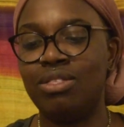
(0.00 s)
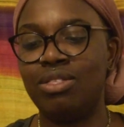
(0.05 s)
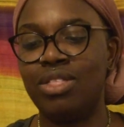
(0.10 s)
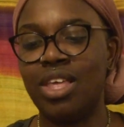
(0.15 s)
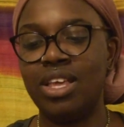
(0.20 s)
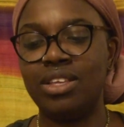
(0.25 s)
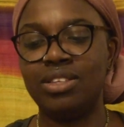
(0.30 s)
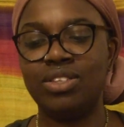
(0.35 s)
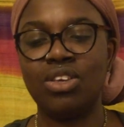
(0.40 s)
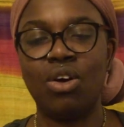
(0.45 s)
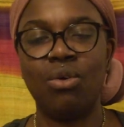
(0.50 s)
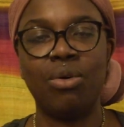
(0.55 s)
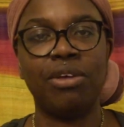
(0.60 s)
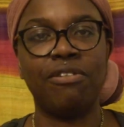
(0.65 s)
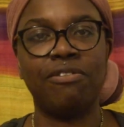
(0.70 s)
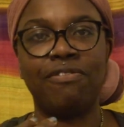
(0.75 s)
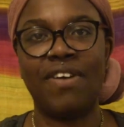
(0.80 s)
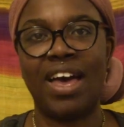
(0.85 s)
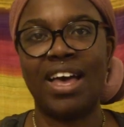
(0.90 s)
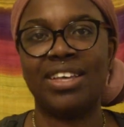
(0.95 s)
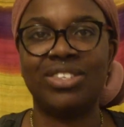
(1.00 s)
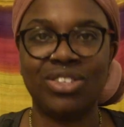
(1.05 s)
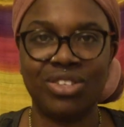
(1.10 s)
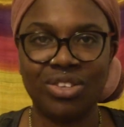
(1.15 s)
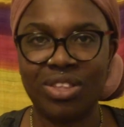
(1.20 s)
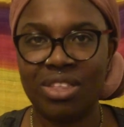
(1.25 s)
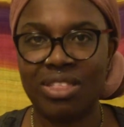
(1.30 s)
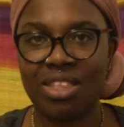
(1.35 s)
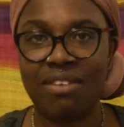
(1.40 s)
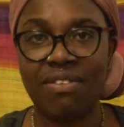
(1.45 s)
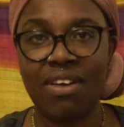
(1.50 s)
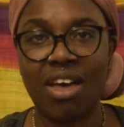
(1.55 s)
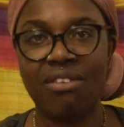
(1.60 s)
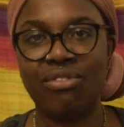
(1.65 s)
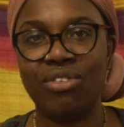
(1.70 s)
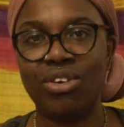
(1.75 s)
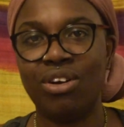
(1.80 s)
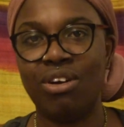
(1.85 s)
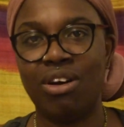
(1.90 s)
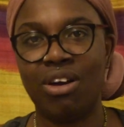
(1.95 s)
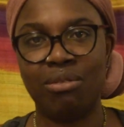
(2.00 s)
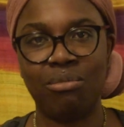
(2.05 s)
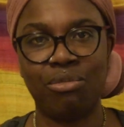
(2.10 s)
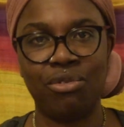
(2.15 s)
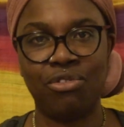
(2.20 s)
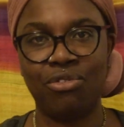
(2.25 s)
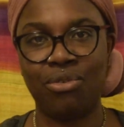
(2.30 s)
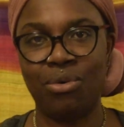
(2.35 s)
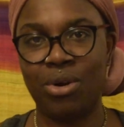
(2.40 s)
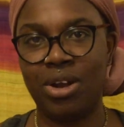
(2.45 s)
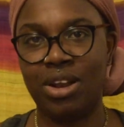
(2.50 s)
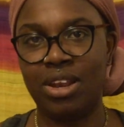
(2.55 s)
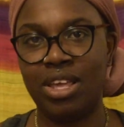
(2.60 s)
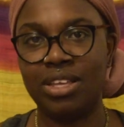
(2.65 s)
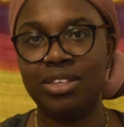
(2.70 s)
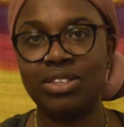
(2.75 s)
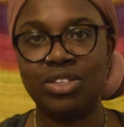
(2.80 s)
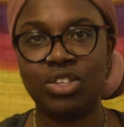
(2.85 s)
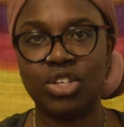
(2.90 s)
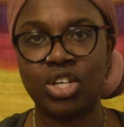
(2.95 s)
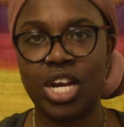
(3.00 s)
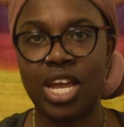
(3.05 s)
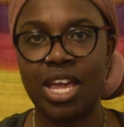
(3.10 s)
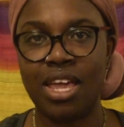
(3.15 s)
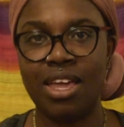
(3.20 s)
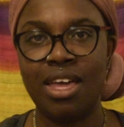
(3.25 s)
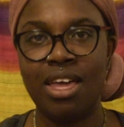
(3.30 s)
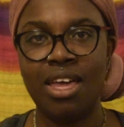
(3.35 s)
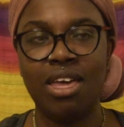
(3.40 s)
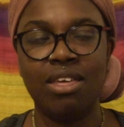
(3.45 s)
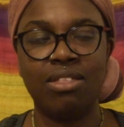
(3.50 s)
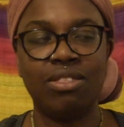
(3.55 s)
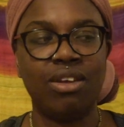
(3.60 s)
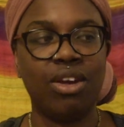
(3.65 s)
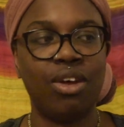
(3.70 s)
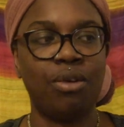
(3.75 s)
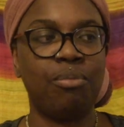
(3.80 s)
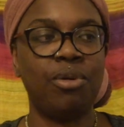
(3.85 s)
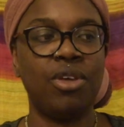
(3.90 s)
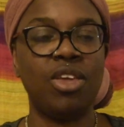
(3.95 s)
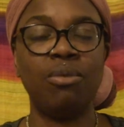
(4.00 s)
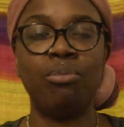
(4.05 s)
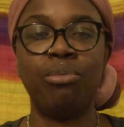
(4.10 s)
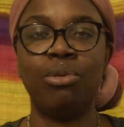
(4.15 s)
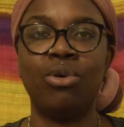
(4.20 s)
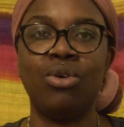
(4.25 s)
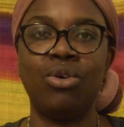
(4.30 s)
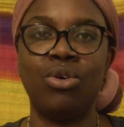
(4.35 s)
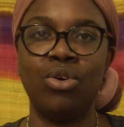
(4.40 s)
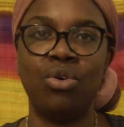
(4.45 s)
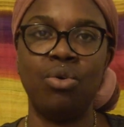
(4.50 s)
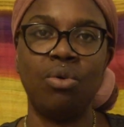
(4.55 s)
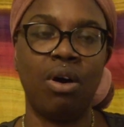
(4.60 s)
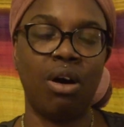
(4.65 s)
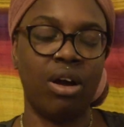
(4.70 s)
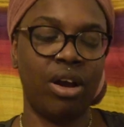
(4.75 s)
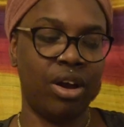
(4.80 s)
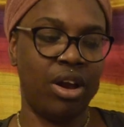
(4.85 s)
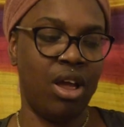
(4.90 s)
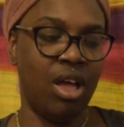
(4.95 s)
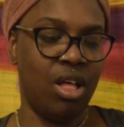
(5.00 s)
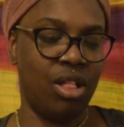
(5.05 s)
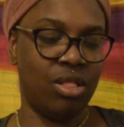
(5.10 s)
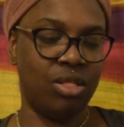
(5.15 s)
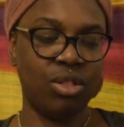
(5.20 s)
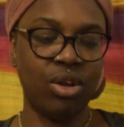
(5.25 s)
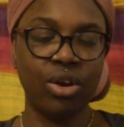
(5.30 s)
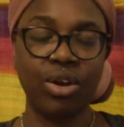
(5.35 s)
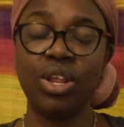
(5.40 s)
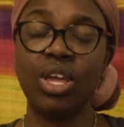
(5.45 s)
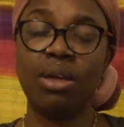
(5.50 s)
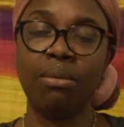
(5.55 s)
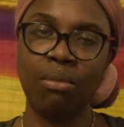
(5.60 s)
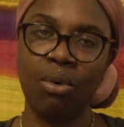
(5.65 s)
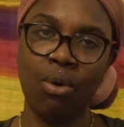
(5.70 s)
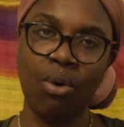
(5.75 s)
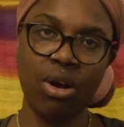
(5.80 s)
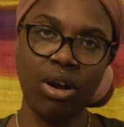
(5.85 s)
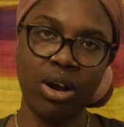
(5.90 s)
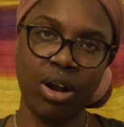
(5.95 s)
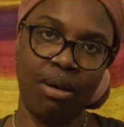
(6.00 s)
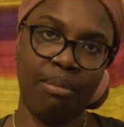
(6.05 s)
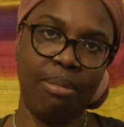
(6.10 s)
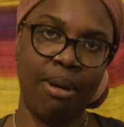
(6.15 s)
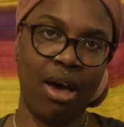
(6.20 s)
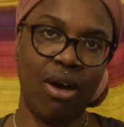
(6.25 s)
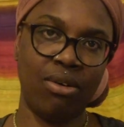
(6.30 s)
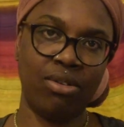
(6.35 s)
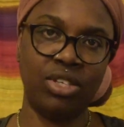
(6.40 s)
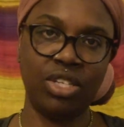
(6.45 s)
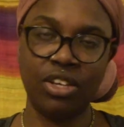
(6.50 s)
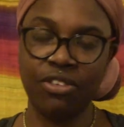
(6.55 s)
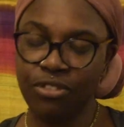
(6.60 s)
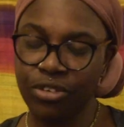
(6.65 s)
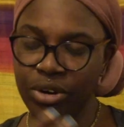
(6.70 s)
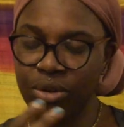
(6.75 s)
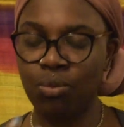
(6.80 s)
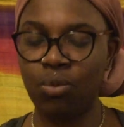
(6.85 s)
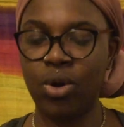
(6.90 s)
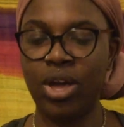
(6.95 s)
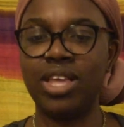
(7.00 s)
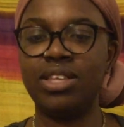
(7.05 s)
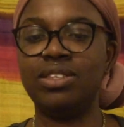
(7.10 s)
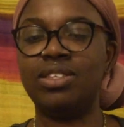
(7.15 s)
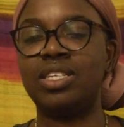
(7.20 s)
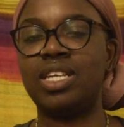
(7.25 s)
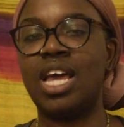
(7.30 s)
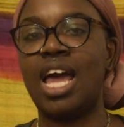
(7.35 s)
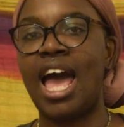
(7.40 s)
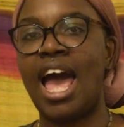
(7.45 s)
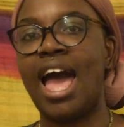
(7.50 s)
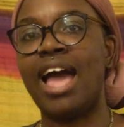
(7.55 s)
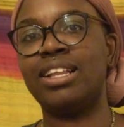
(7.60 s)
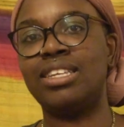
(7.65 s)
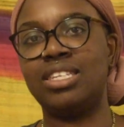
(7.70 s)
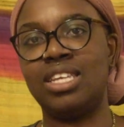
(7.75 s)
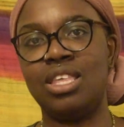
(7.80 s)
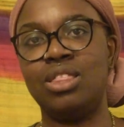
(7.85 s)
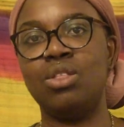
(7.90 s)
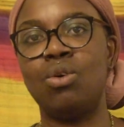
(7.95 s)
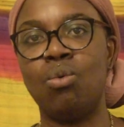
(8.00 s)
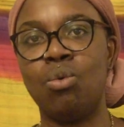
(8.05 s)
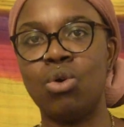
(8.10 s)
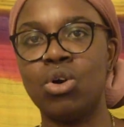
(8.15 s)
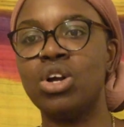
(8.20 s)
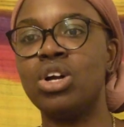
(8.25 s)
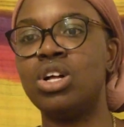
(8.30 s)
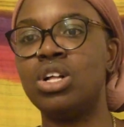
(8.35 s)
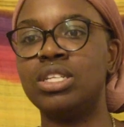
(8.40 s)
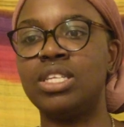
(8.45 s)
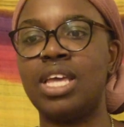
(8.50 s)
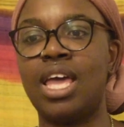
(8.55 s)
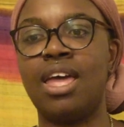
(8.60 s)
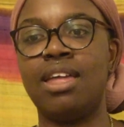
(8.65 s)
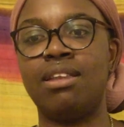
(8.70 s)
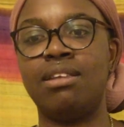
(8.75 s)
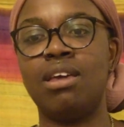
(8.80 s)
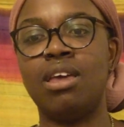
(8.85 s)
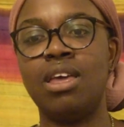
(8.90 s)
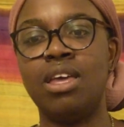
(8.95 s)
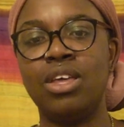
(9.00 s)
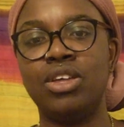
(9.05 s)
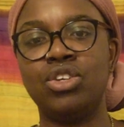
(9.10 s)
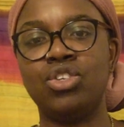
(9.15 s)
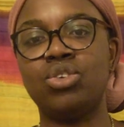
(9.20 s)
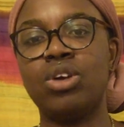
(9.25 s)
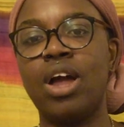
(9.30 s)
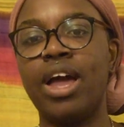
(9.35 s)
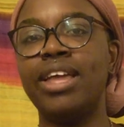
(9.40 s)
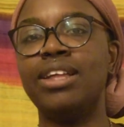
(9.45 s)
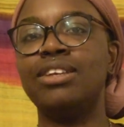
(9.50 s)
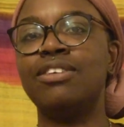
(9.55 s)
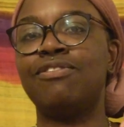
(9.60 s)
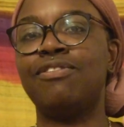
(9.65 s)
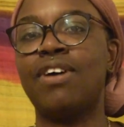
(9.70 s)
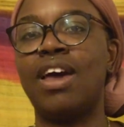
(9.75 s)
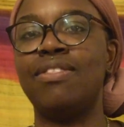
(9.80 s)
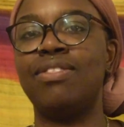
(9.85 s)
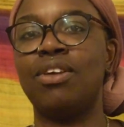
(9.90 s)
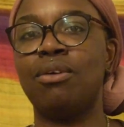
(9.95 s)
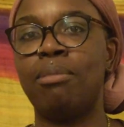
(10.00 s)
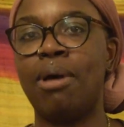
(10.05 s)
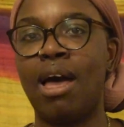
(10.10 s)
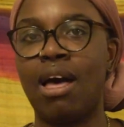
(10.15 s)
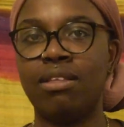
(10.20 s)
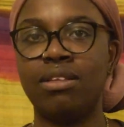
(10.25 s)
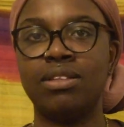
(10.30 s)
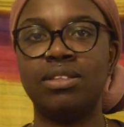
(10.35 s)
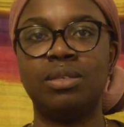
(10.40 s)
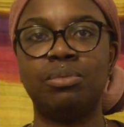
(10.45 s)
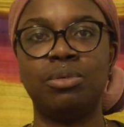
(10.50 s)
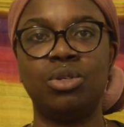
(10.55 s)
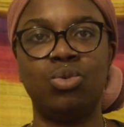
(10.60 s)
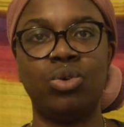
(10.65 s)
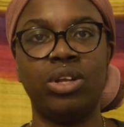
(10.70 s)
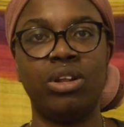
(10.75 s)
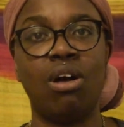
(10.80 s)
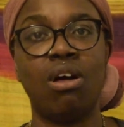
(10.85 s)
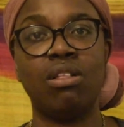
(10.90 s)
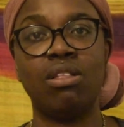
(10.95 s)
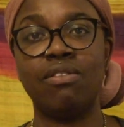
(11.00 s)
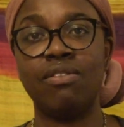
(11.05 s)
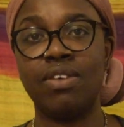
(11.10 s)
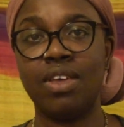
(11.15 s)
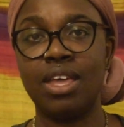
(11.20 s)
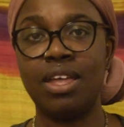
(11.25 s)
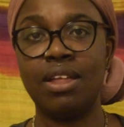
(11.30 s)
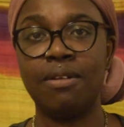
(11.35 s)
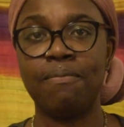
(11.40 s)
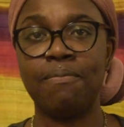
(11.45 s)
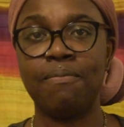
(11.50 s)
things going faster than they've ever gone before in history. There are people who are learning more about different ways to act in the world and trying to find their balance between all of it.